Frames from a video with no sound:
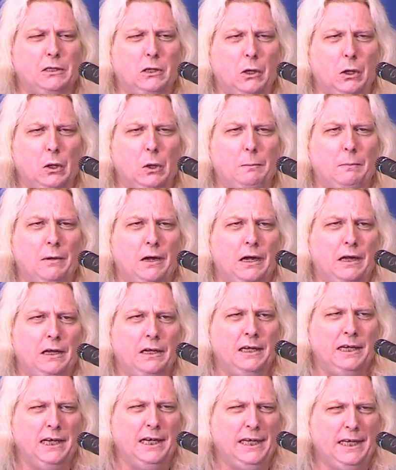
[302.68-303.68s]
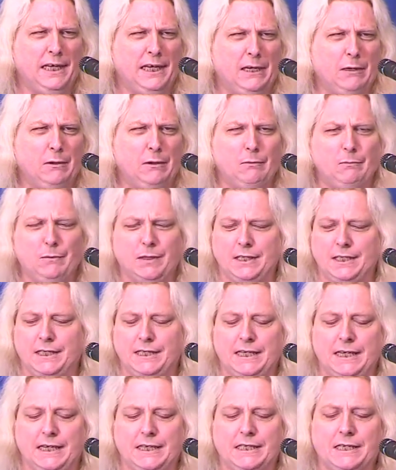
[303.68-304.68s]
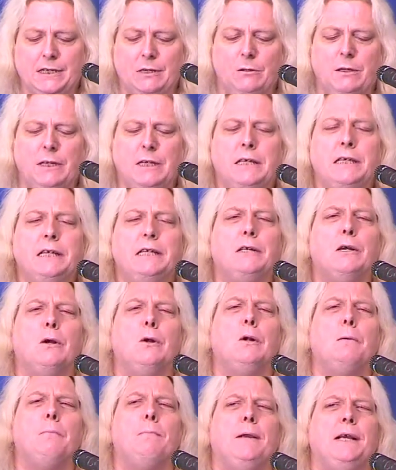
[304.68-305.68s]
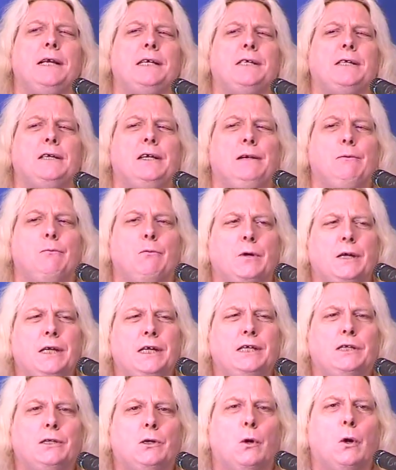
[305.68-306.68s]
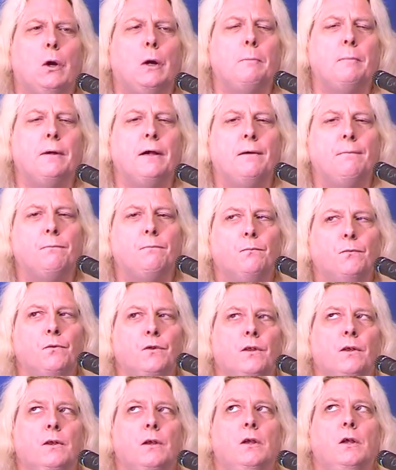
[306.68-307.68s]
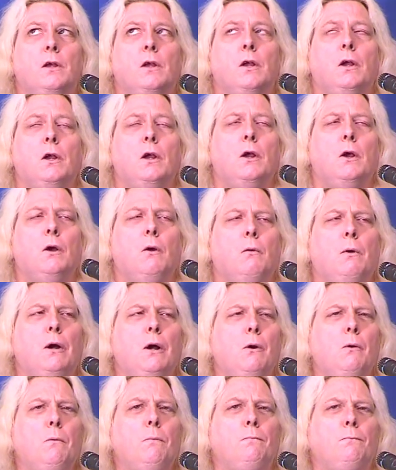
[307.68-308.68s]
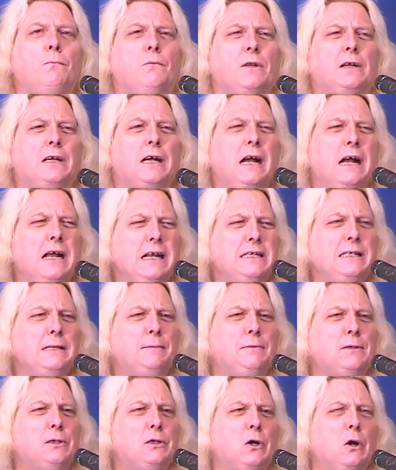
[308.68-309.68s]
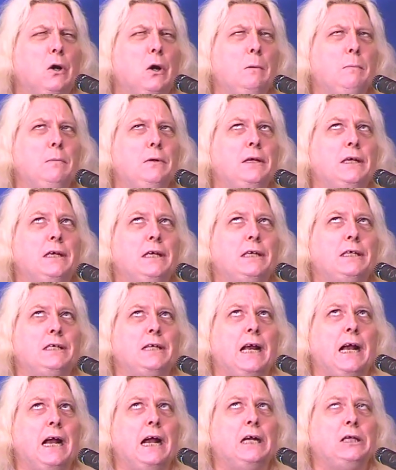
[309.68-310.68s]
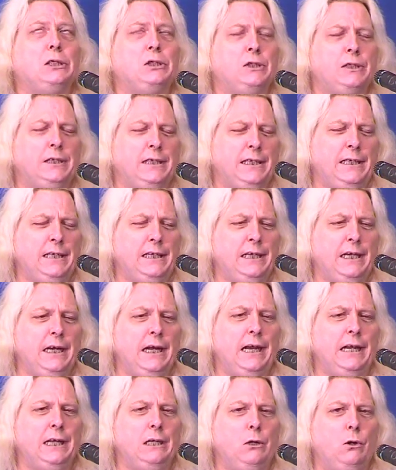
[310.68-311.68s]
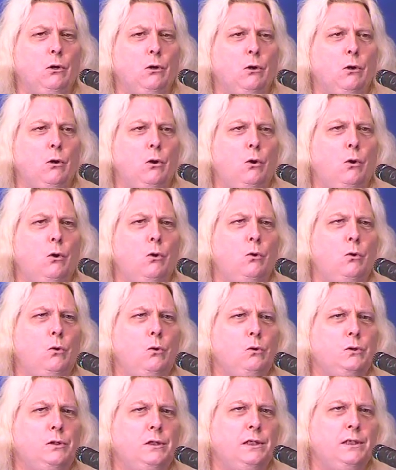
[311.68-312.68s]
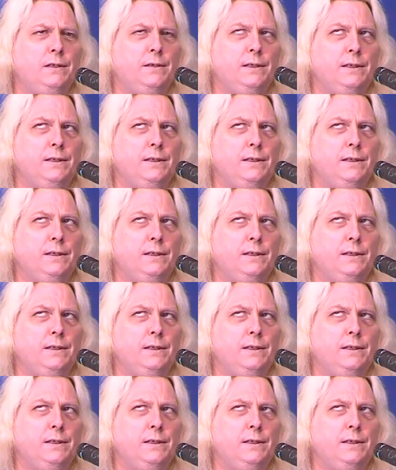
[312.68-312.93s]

karma here in Winston. So let's start basically, what is karma? Well, the concept of karma is actually an old